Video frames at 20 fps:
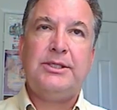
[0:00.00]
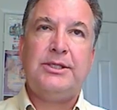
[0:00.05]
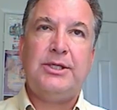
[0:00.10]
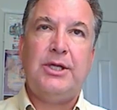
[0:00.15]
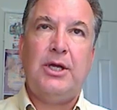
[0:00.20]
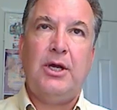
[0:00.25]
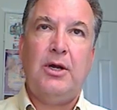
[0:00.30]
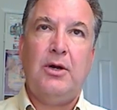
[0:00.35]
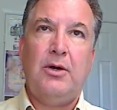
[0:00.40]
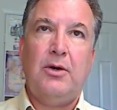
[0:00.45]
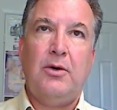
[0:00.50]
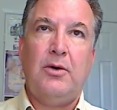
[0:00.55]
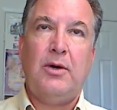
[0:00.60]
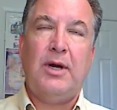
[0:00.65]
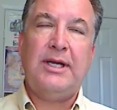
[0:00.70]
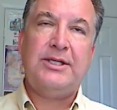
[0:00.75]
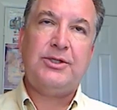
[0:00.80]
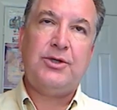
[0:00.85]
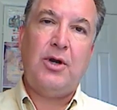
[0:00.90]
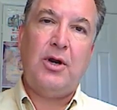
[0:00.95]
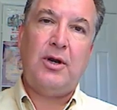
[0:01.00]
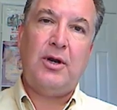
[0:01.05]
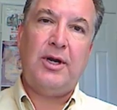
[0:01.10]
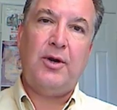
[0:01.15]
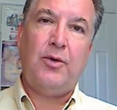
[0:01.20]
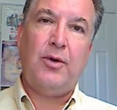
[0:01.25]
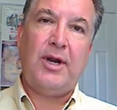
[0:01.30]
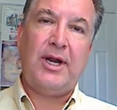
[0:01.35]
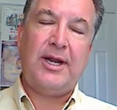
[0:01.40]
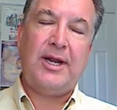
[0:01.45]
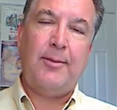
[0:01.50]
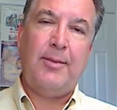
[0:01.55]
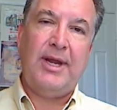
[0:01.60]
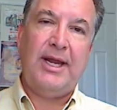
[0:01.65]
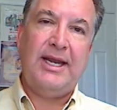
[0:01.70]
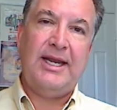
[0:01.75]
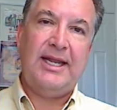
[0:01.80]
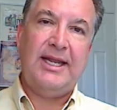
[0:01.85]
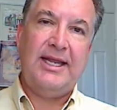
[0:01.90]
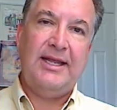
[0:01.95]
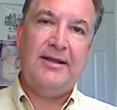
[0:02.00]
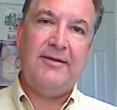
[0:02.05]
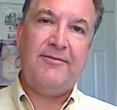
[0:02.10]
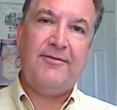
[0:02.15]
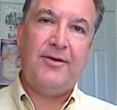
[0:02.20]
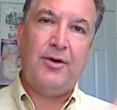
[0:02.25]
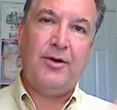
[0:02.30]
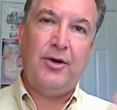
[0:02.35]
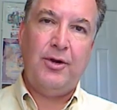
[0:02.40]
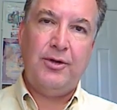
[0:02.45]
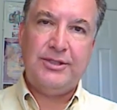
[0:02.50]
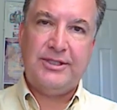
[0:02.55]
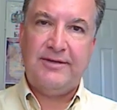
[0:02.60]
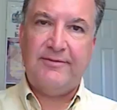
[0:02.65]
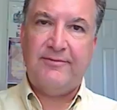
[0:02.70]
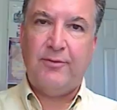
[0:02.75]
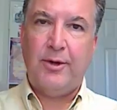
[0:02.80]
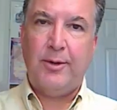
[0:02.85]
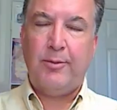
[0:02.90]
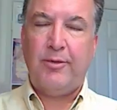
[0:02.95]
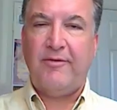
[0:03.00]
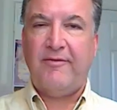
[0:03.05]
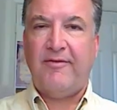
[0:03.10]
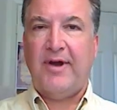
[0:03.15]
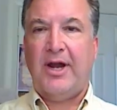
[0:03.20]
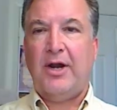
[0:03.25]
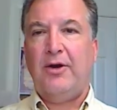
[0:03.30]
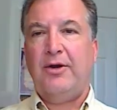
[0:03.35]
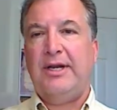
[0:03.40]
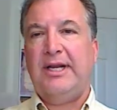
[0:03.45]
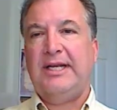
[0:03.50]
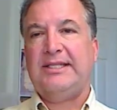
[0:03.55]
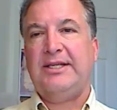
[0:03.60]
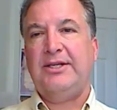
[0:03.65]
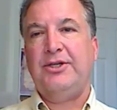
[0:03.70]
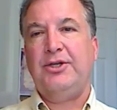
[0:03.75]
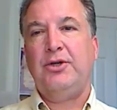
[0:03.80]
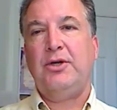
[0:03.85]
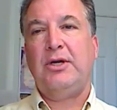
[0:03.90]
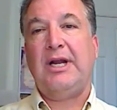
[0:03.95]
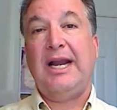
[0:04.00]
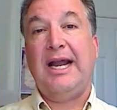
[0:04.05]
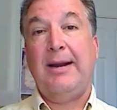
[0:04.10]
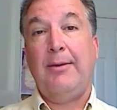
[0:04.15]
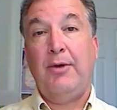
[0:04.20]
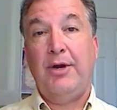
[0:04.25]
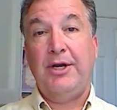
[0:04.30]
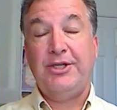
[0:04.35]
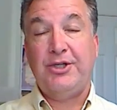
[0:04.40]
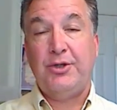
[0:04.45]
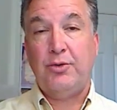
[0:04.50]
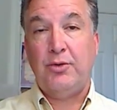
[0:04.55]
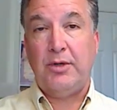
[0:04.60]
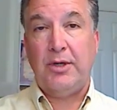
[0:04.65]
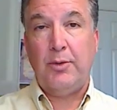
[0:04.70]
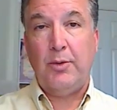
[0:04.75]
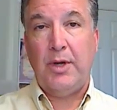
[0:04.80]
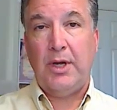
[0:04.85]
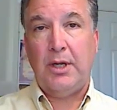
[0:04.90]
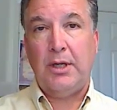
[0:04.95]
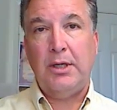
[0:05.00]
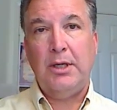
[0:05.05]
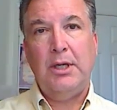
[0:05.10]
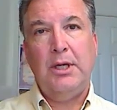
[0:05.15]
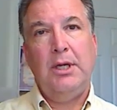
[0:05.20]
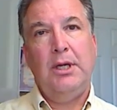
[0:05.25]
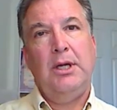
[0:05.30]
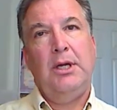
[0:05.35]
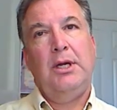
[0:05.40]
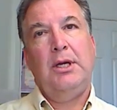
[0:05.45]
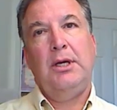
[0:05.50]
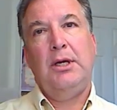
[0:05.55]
So I strongly recommend, if your hosted VoIP provider doesn't do collaboration really well,